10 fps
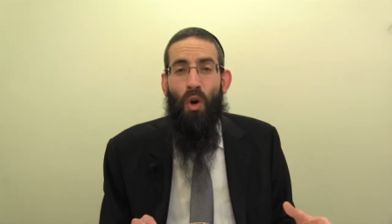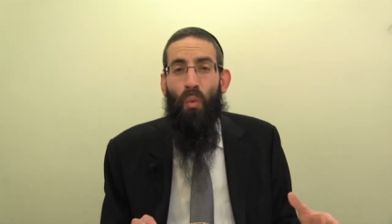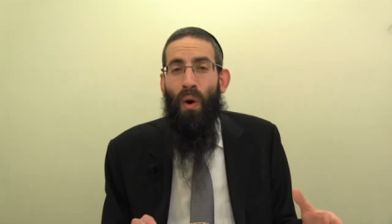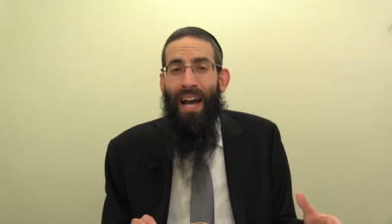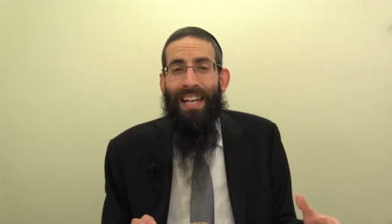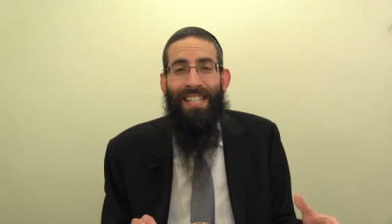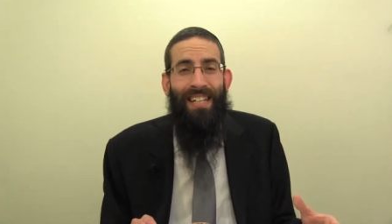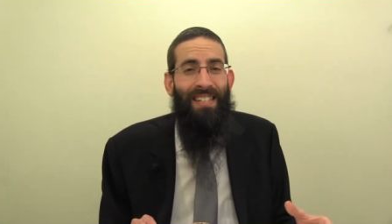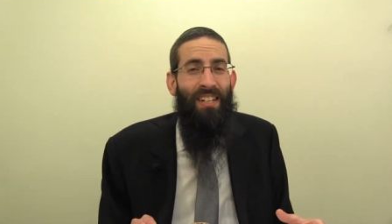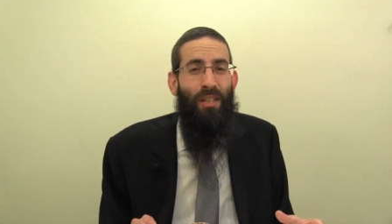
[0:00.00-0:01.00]
When is it
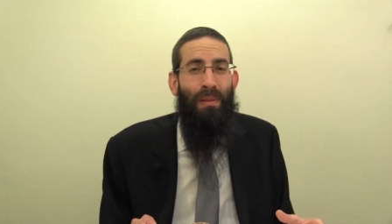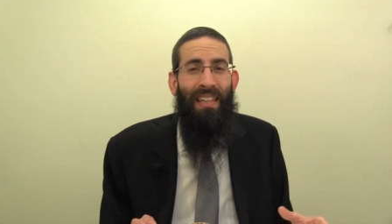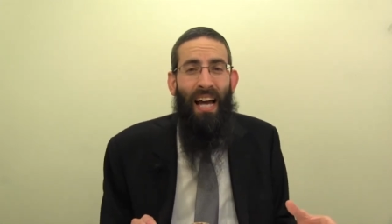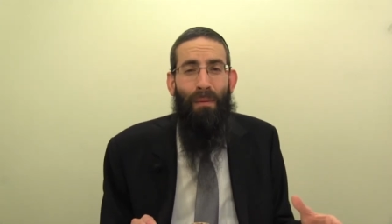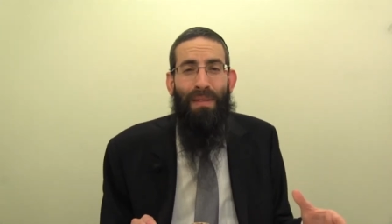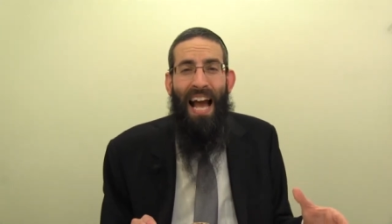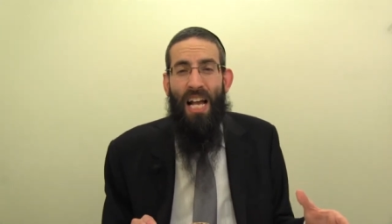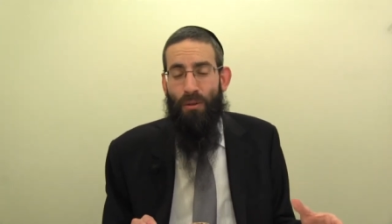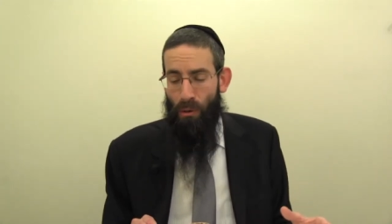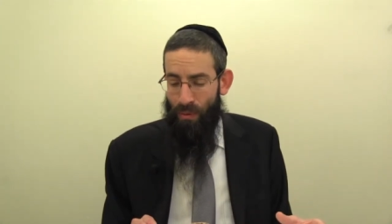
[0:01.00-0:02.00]
considered to be lechem,
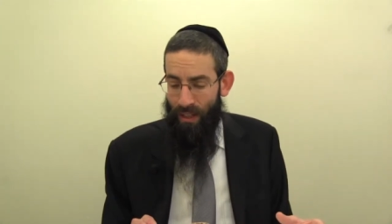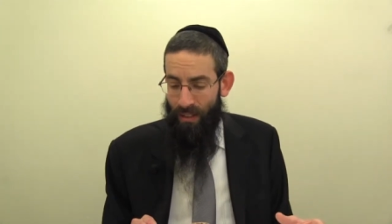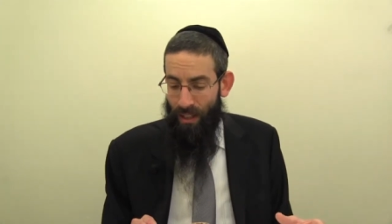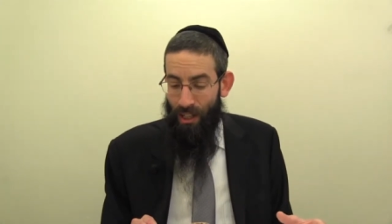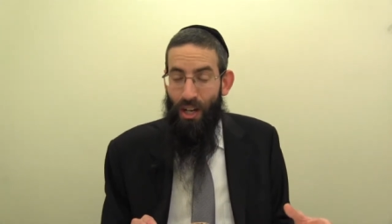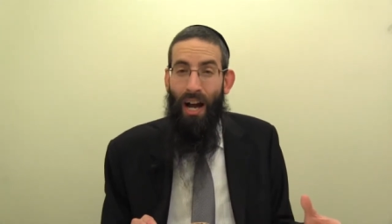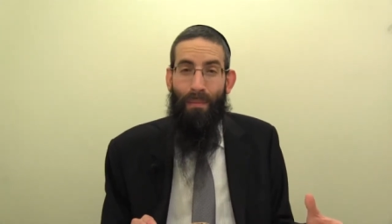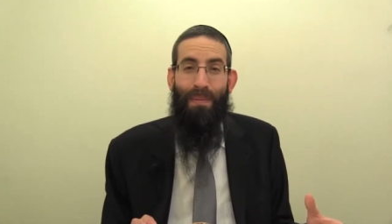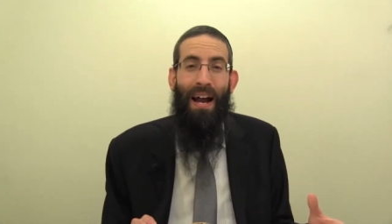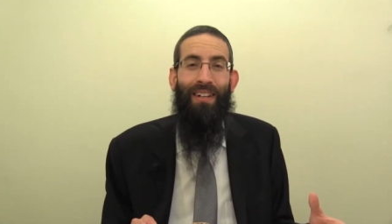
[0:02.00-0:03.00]
tangible bread?
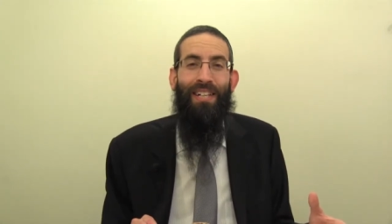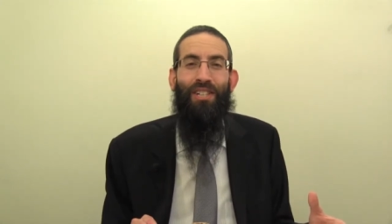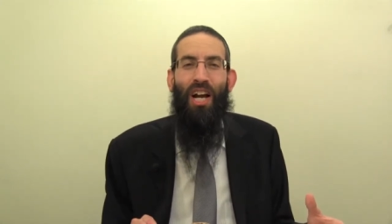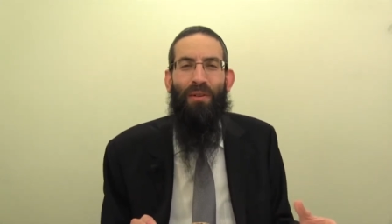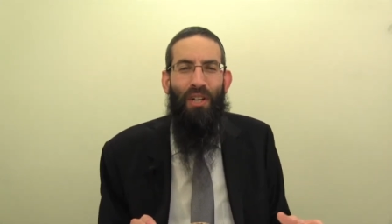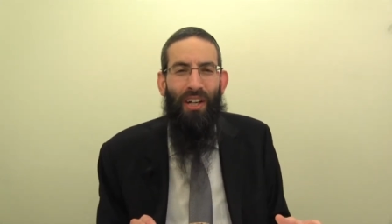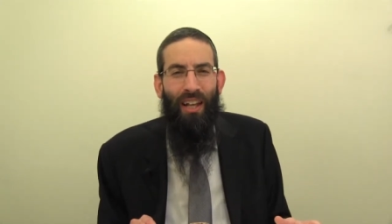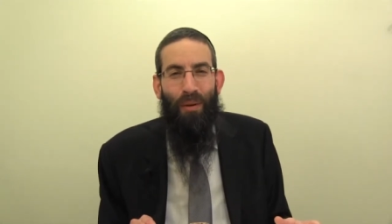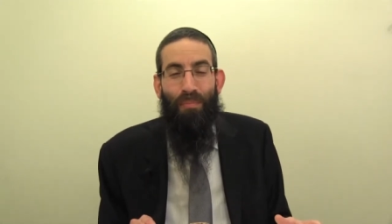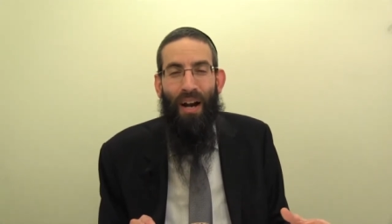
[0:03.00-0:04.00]
Apparently it's kodim sheich
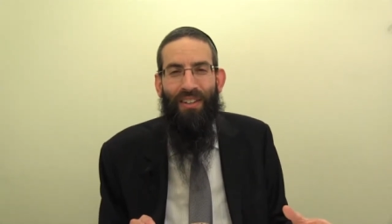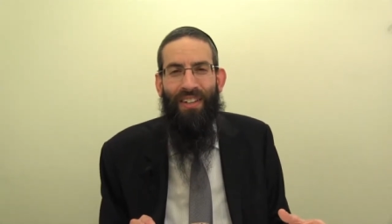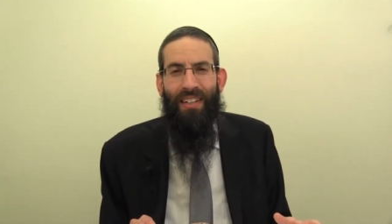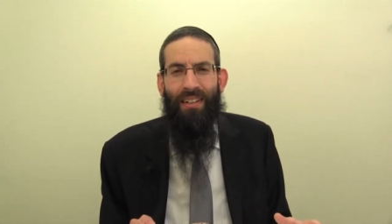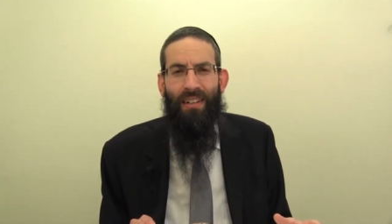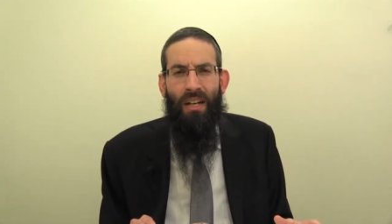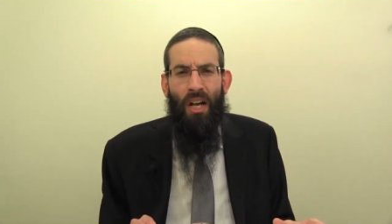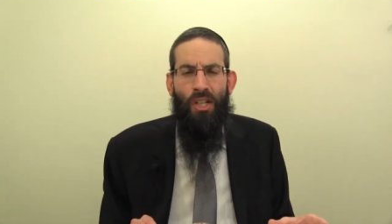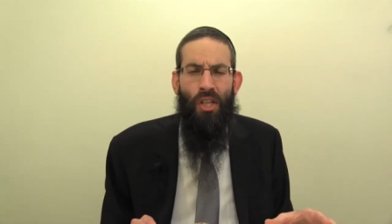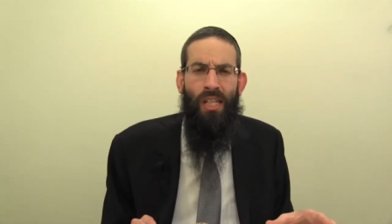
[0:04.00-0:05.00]
lenu, prior to eating.
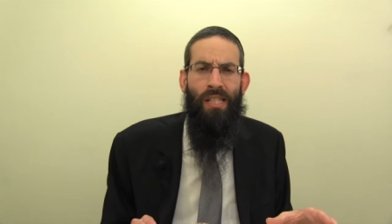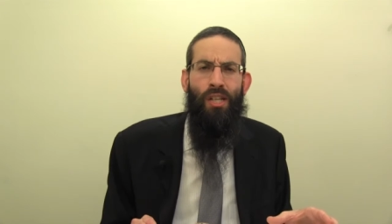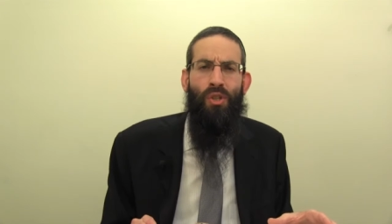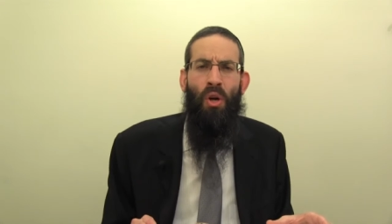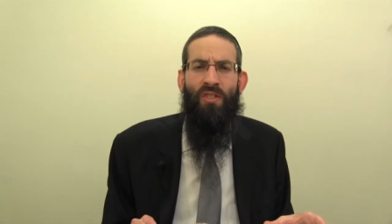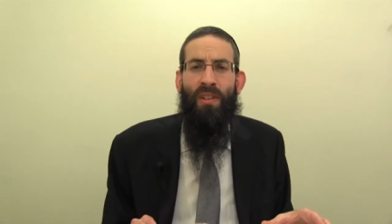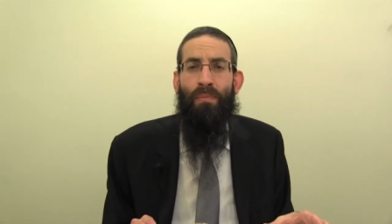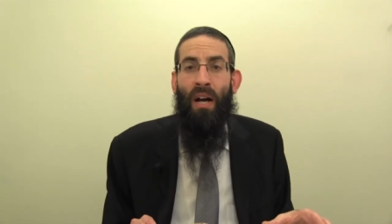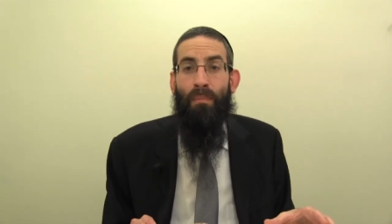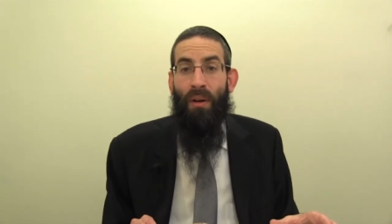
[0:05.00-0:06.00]
So this is the source of the
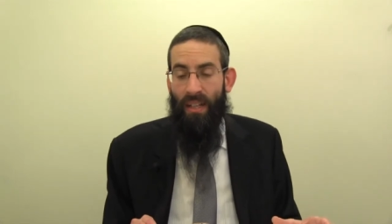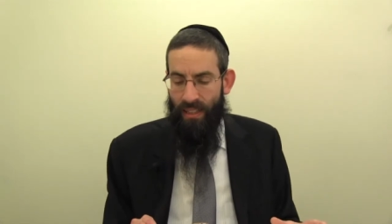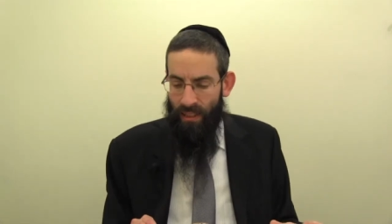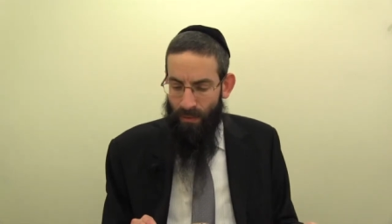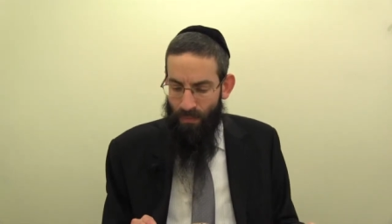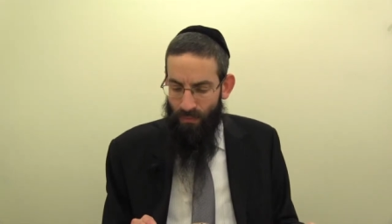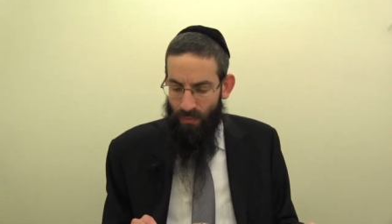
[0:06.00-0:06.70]
bracha prior to eating.